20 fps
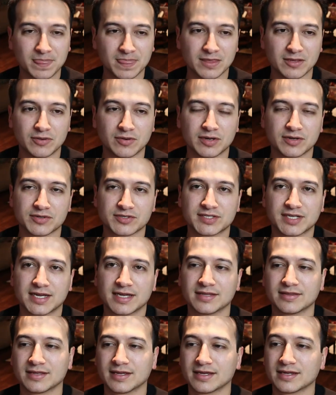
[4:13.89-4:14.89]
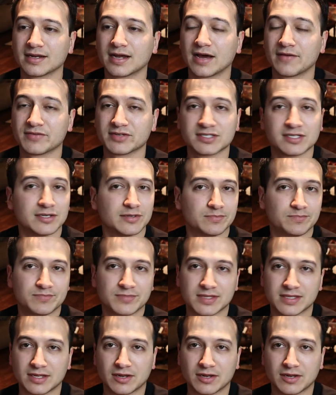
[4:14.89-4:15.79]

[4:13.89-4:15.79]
You understand that, obviously,